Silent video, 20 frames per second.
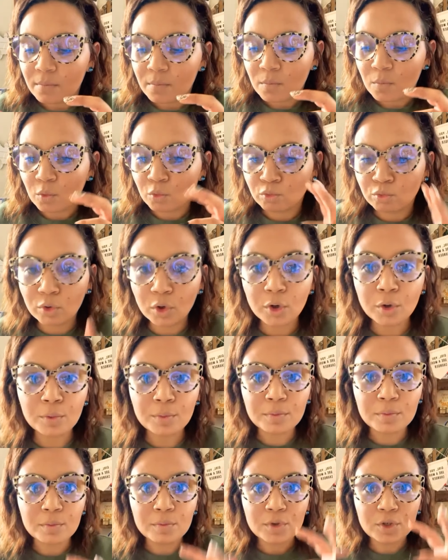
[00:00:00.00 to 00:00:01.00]

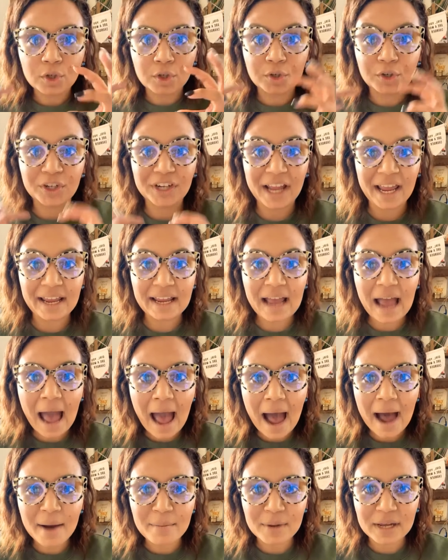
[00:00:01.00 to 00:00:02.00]
room to create
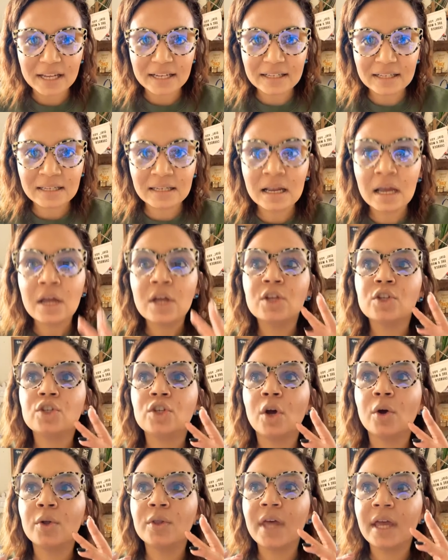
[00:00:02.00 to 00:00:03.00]
habits
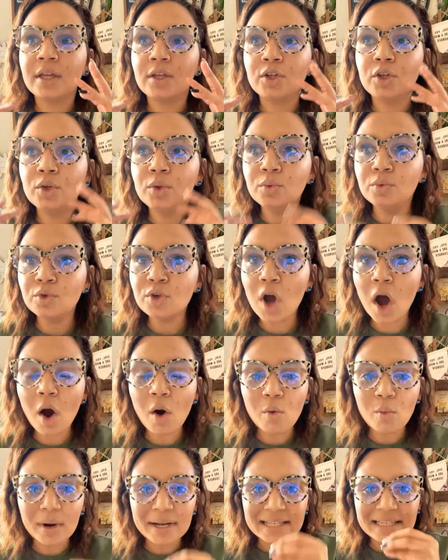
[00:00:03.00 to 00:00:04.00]
so that you know
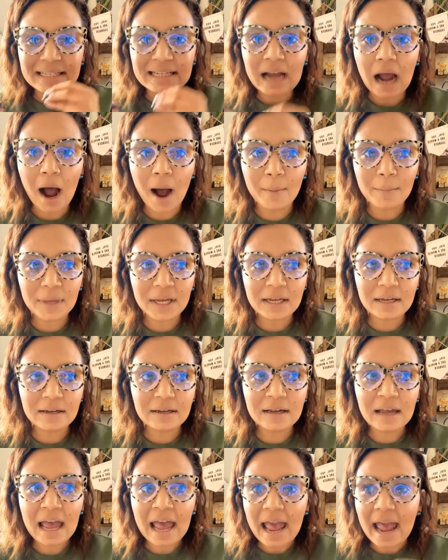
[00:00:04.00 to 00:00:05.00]
what's coming,
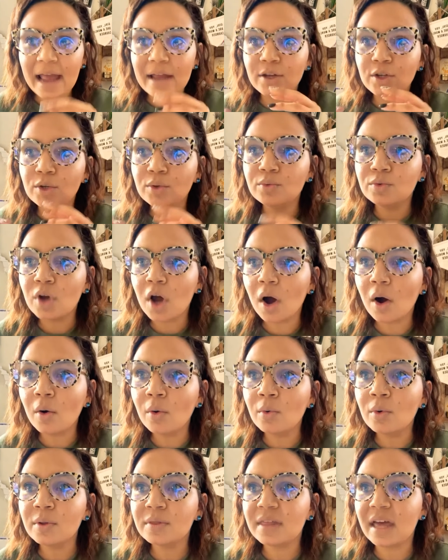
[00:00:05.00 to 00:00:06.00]
and you
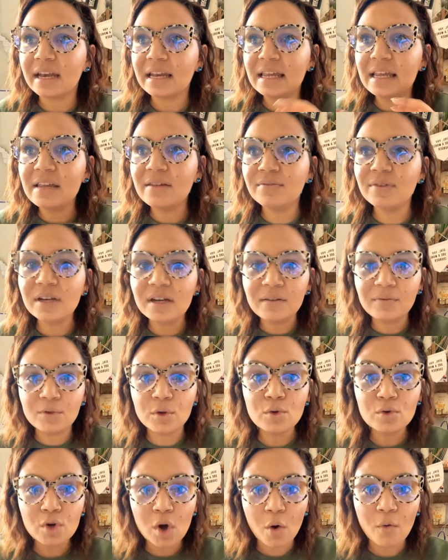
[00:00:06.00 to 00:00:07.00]
know that even if
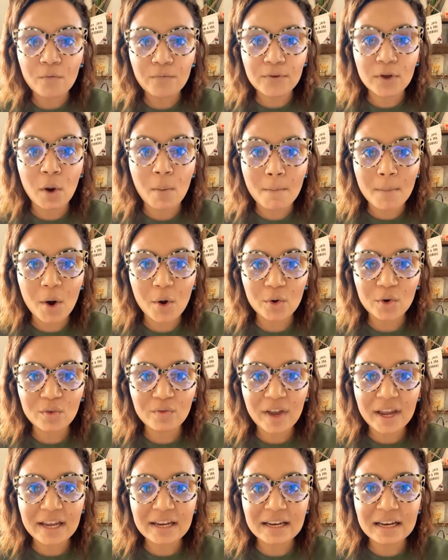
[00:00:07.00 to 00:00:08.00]
you don't feel
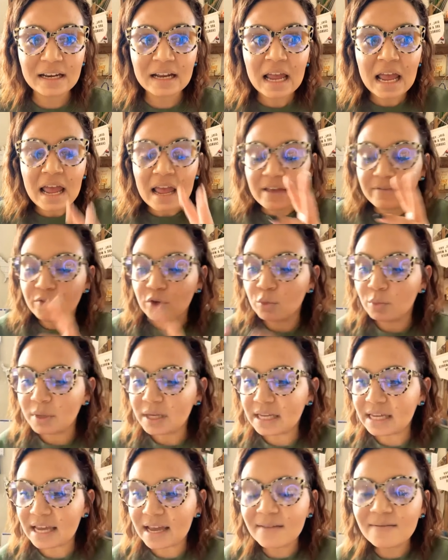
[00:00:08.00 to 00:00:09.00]
motivated, if you
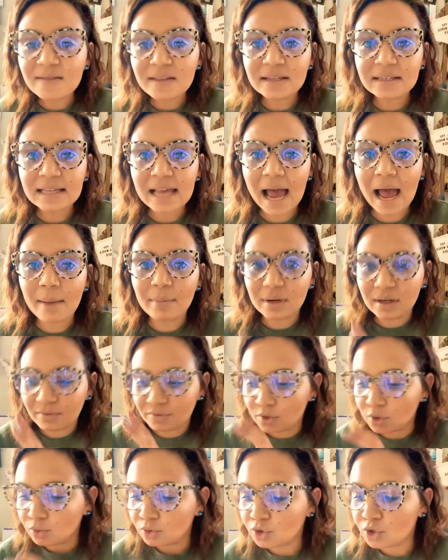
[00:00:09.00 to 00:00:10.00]
begin this habit, if
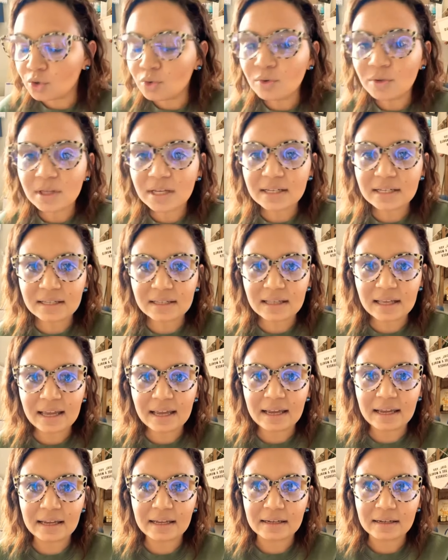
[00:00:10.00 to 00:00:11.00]
you do this
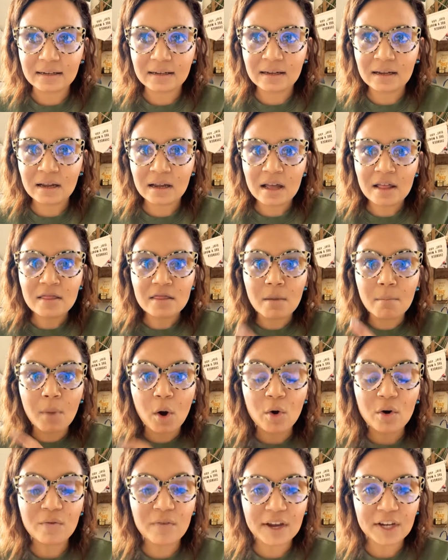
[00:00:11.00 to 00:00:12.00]
thing, the
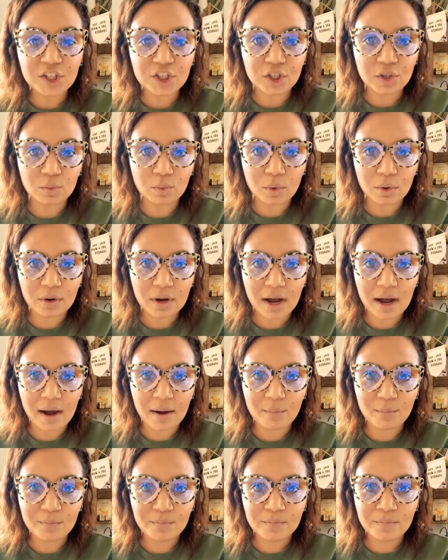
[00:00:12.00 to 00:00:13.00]
motivation will come.